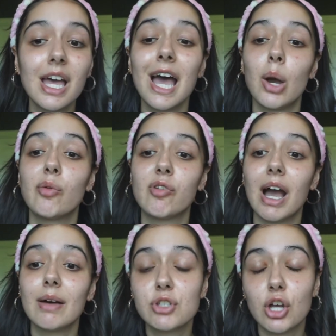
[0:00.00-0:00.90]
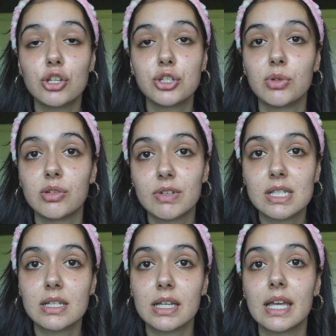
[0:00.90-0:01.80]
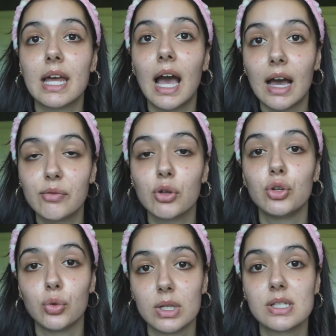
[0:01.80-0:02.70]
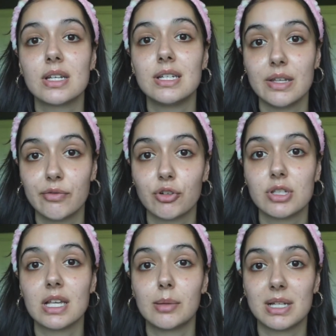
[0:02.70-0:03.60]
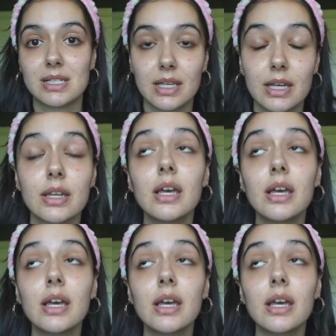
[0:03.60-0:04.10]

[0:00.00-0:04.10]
However, I have started doing it recently and I have noticed a difference in my skin.